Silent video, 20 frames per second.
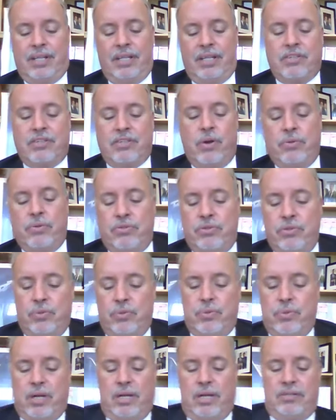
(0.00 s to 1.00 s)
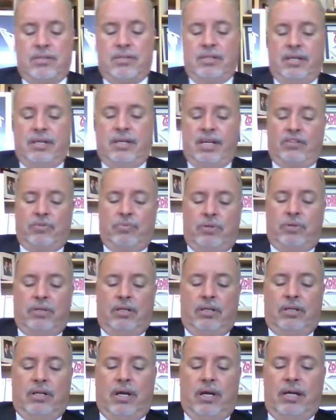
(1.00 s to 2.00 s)
Let's go to the next
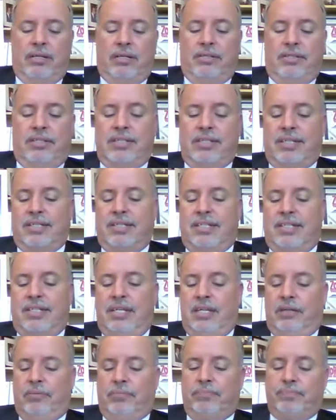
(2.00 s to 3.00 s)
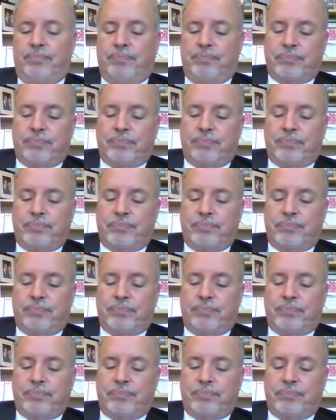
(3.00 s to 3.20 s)
one, line 16.